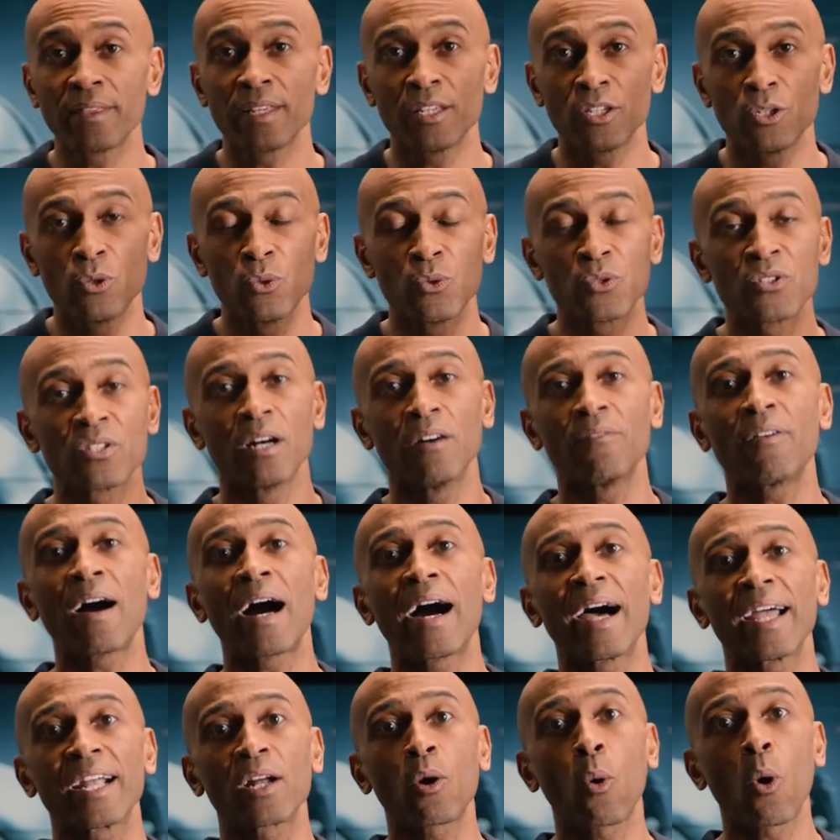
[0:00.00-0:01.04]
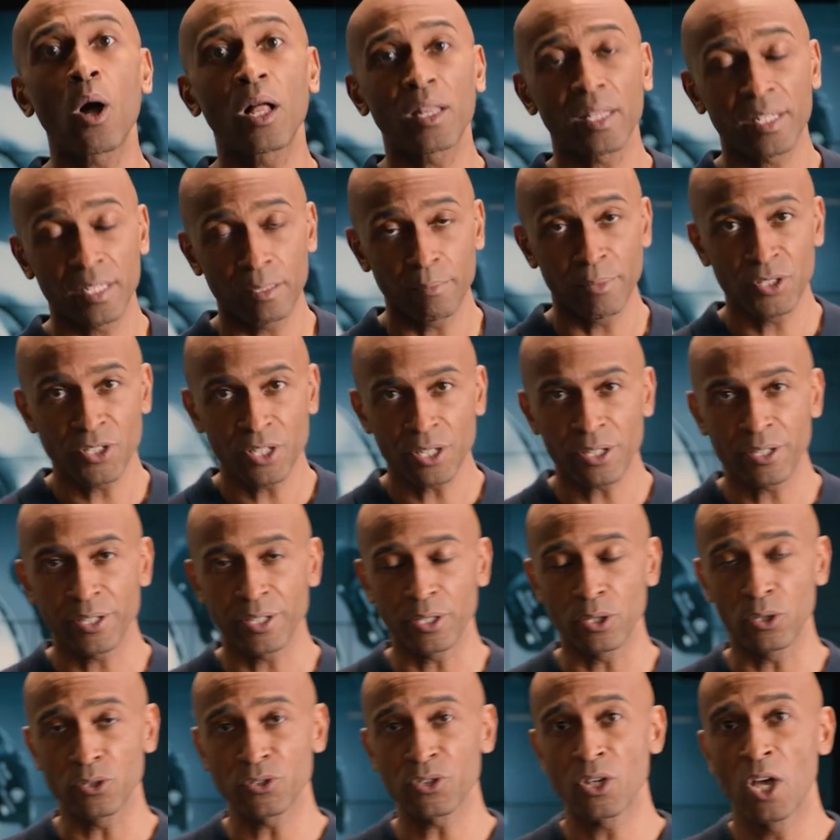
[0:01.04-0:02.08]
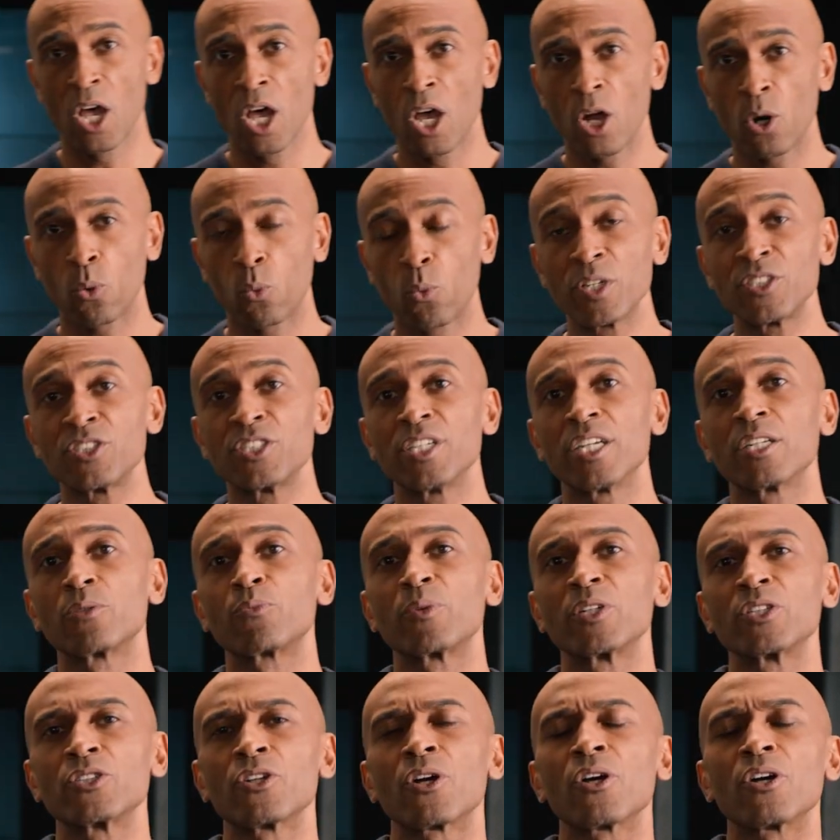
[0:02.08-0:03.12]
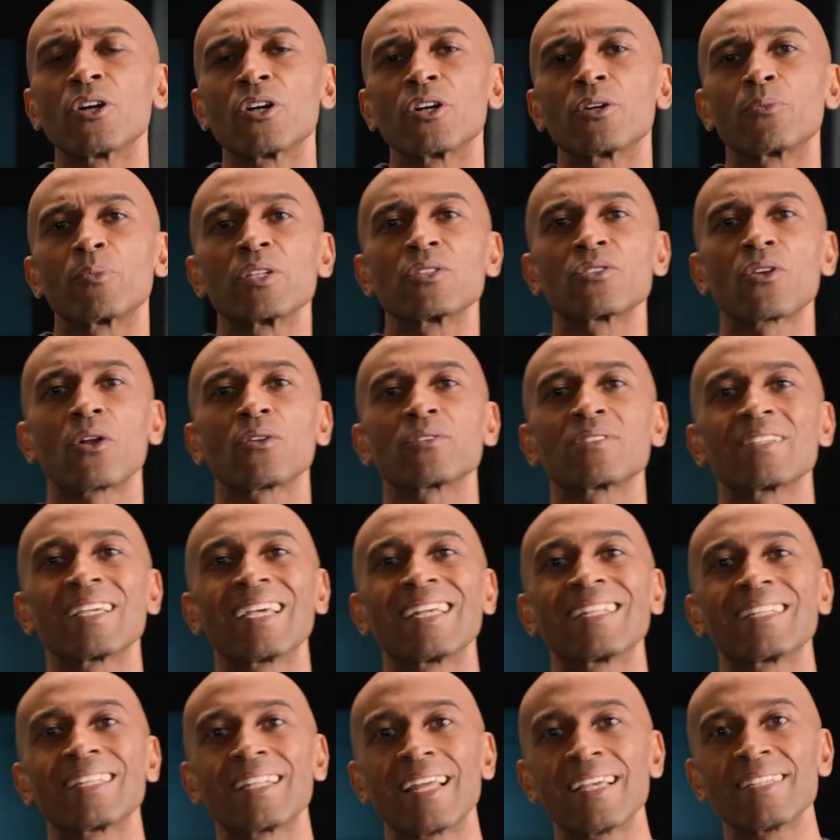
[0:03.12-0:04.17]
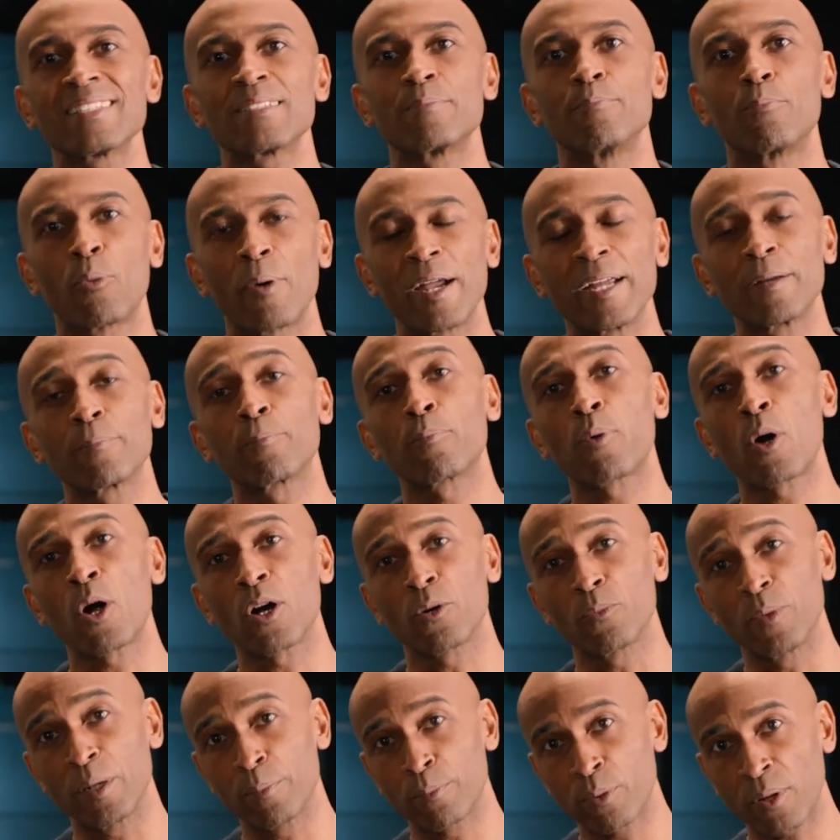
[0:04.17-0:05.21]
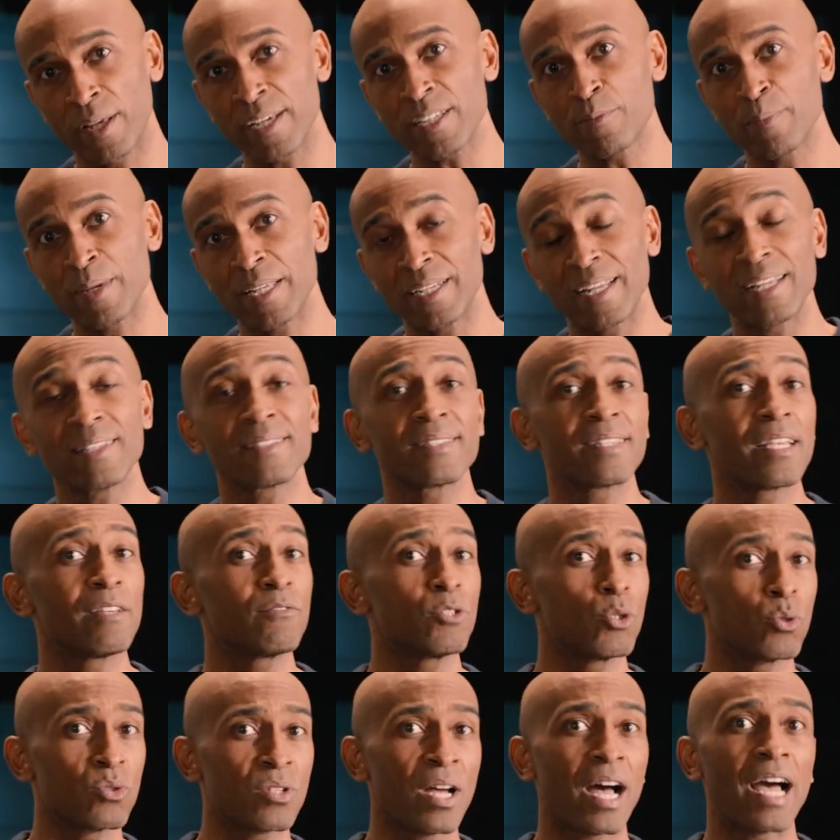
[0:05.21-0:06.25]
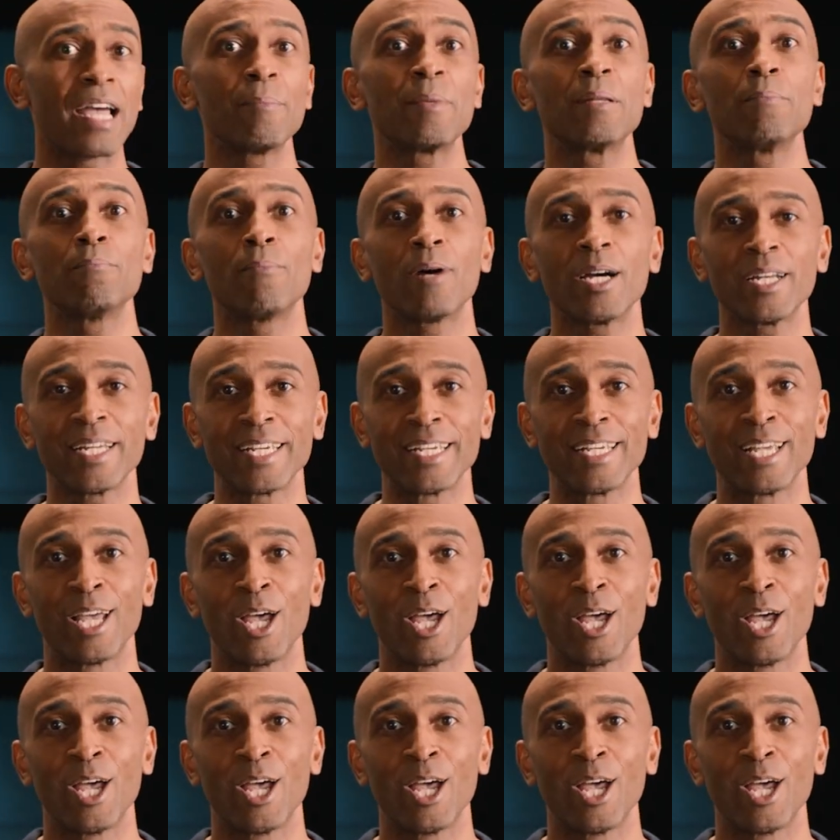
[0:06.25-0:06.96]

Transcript: the use of high quality materials, which in return results in less brake part replacement and saves you time and money,